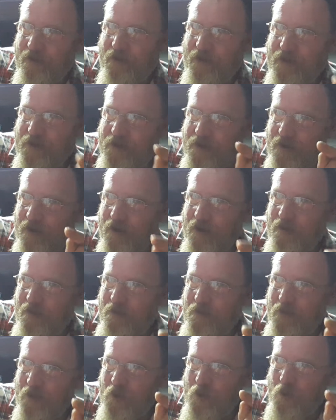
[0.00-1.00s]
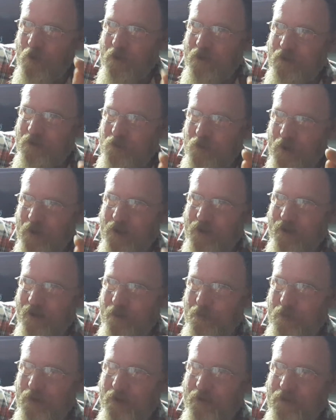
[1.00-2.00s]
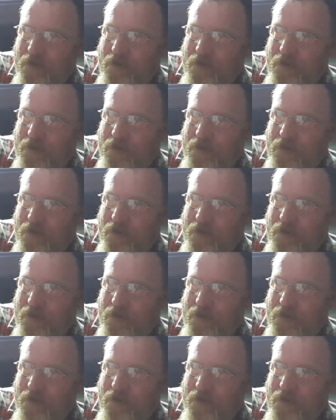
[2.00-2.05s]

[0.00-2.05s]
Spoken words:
It's time the world woke up.